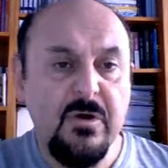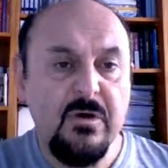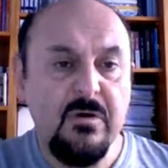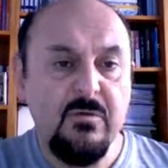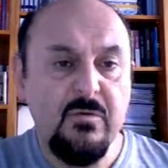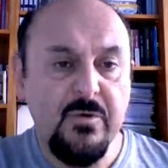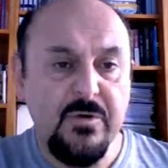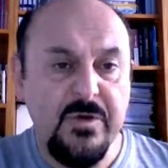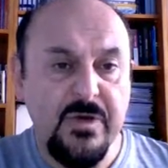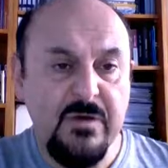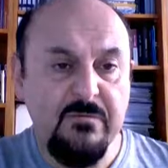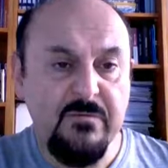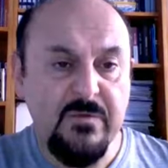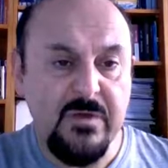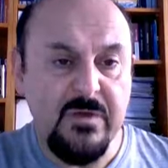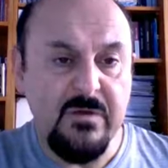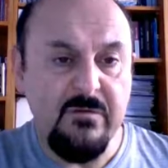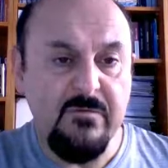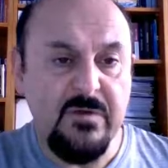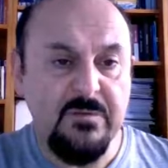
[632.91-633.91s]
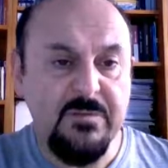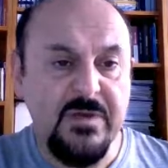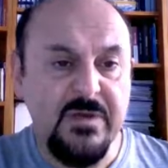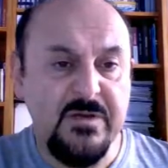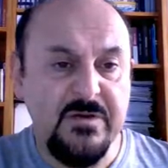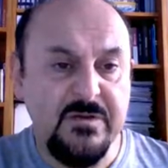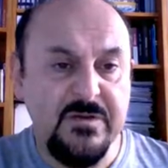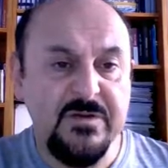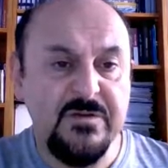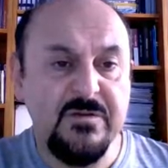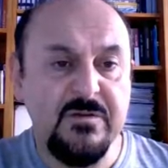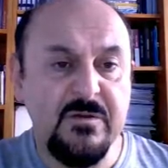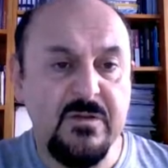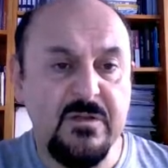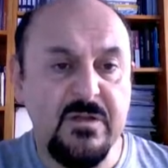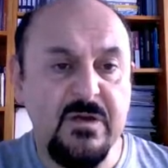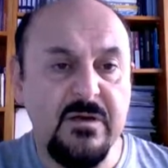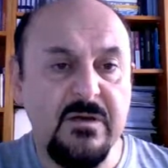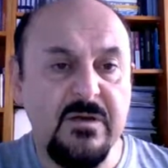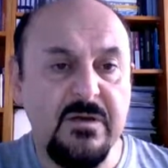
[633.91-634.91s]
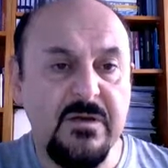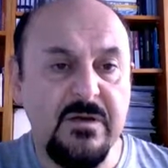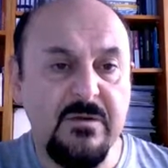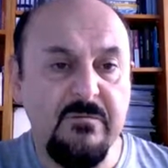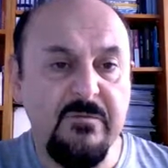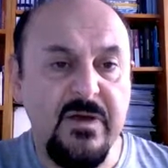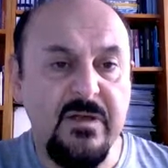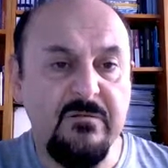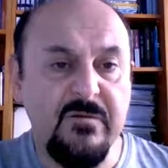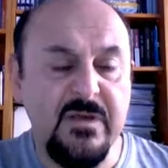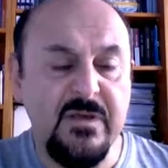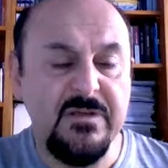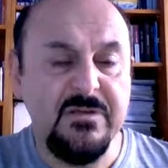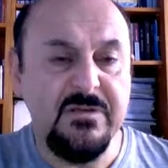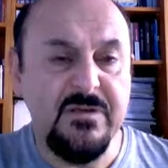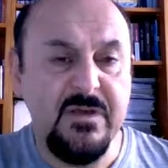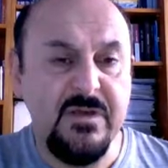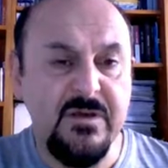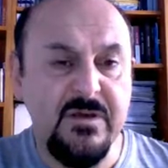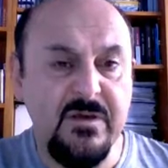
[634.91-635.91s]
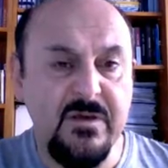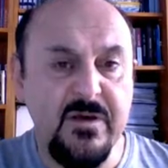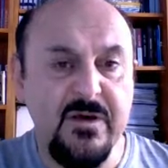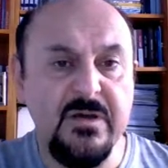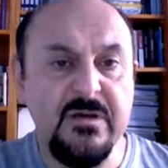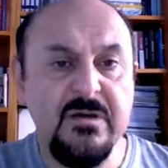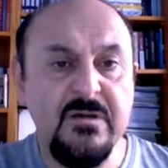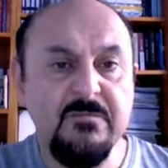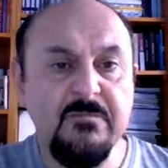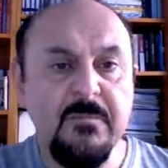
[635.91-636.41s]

okay, will be increased when we see here,